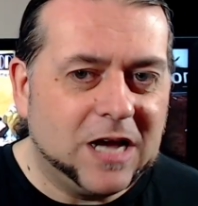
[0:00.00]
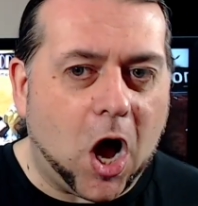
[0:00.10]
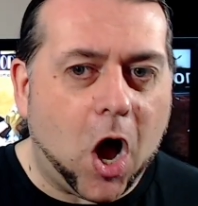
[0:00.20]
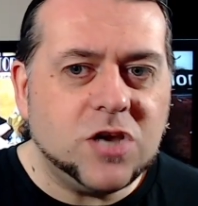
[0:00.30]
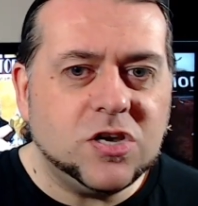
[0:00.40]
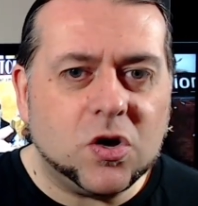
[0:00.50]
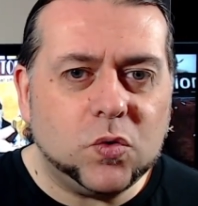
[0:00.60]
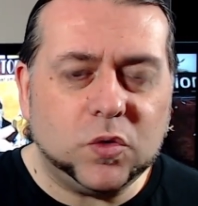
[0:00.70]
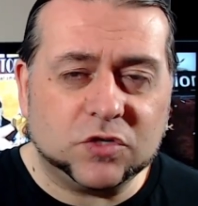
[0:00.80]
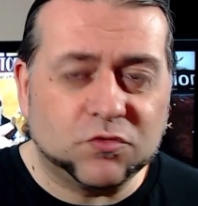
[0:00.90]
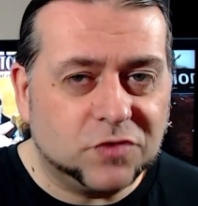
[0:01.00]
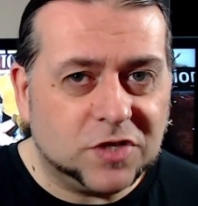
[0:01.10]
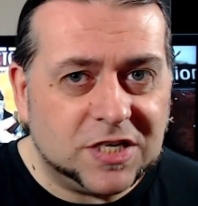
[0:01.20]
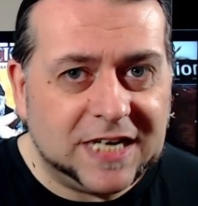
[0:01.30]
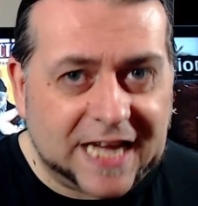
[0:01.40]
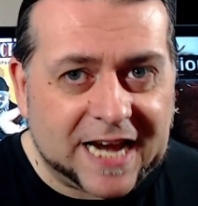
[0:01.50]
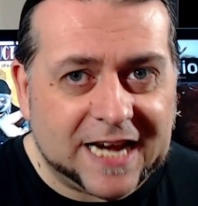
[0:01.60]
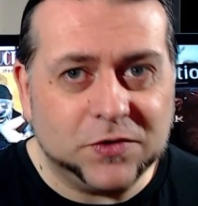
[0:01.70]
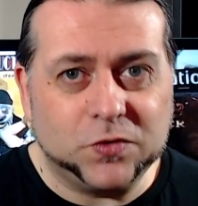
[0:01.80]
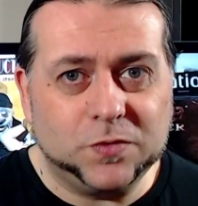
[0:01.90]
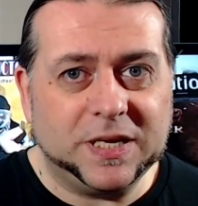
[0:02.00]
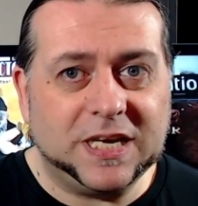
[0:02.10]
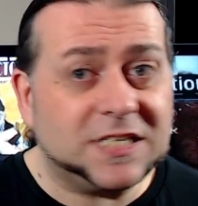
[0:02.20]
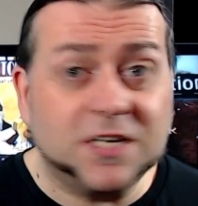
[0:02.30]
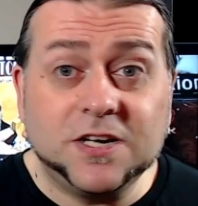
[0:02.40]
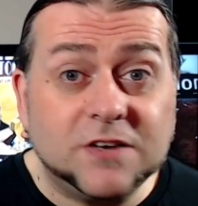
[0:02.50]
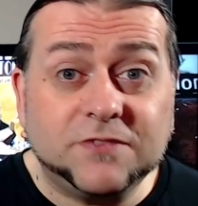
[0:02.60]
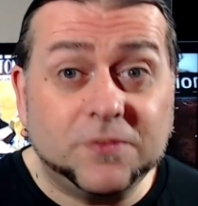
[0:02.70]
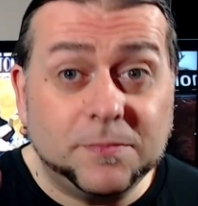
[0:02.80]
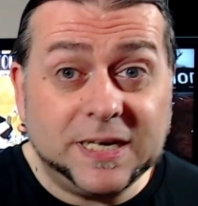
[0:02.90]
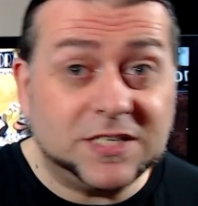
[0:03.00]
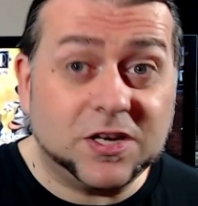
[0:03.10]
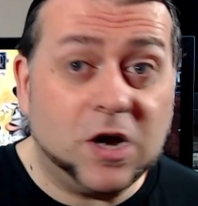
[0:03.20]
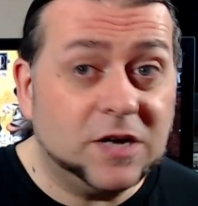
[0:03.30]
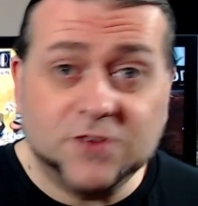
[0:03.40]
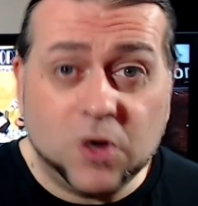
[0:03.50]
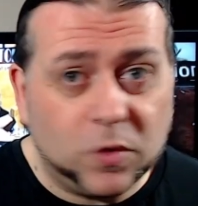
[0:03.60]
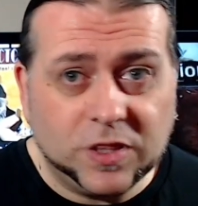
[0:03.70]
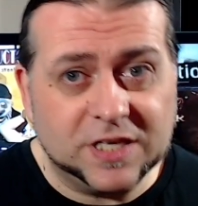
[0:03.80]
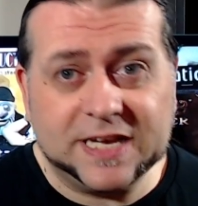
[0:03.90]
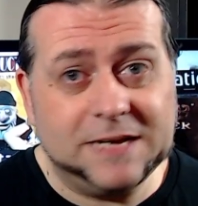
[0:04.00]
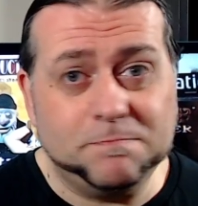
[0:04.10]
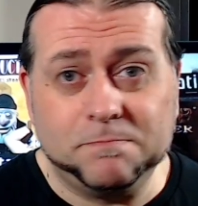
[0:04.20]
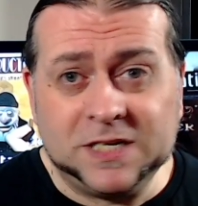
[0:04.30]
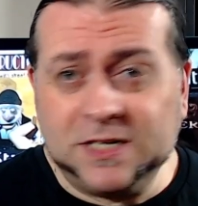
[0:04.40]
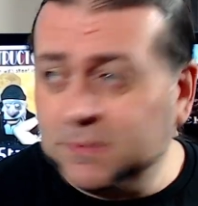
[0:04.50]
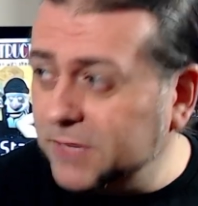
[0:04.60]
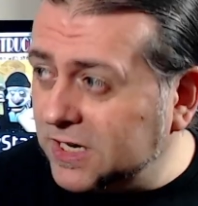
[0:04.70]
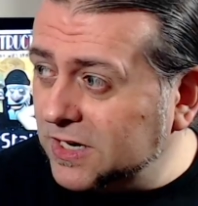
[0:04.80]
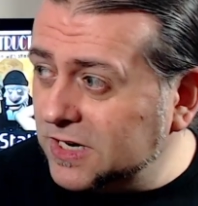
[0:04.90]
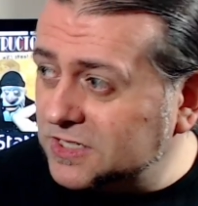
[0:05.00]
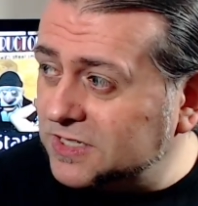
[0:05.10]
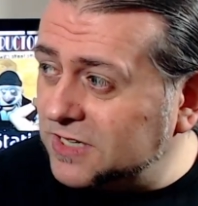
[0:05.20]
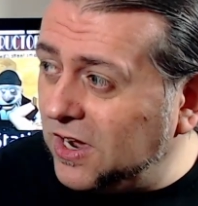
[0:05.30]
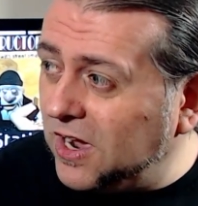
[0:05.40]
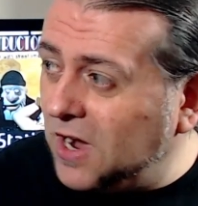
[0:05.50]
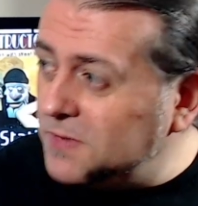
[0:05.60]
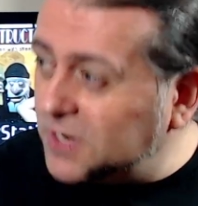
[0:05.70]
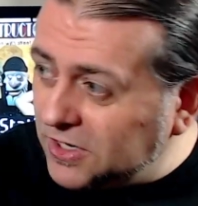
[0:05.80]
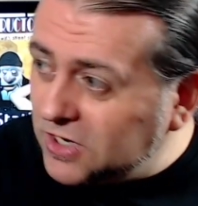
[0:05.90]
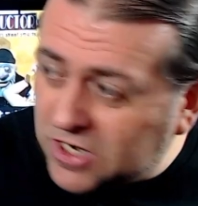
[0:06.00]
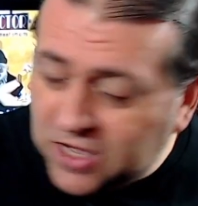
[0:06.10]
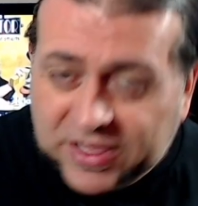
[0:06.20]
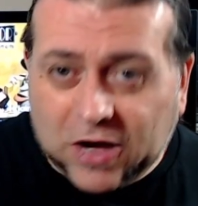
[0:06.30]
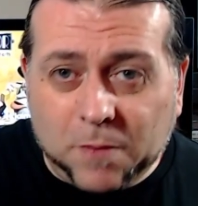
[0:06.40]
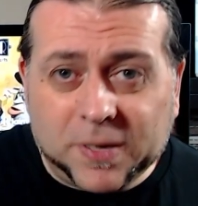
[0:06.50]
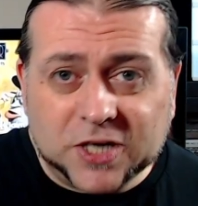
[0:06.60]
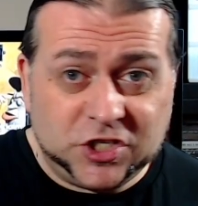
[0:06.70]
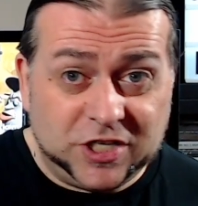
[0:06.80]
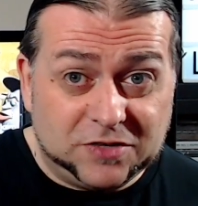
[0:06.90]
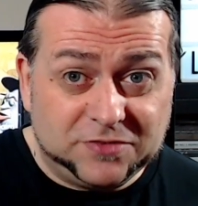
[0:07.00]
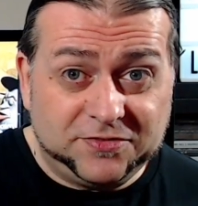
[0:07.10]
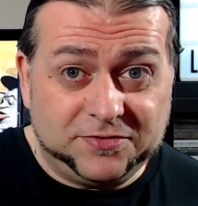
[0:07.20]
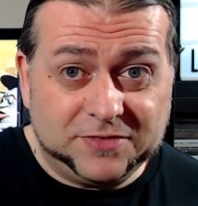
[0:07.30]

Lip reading: I know it's really anal, but that's enough for me to kind of not want the game, because I'm going to look at that on my shelf,